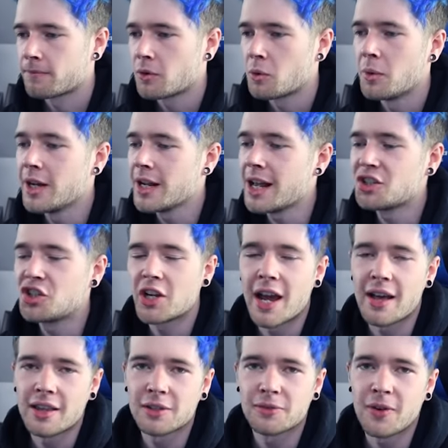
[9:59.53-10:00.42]
We didn't actually
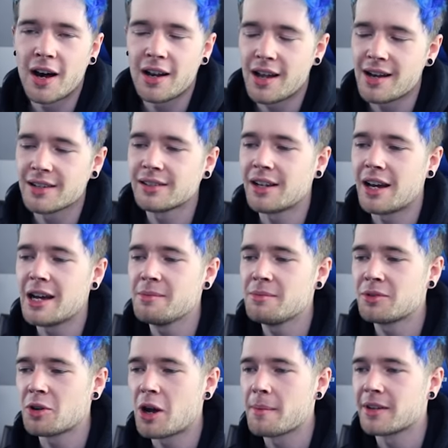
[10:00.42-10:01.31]
get this far last
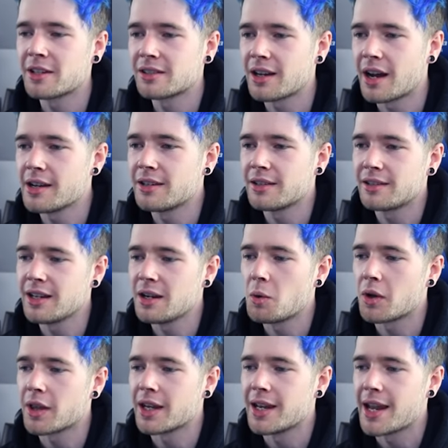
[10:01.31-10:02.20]
time, so I'm excited to
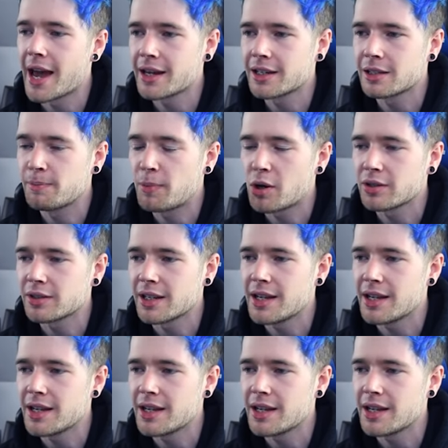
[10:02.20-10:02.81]
see what the next boss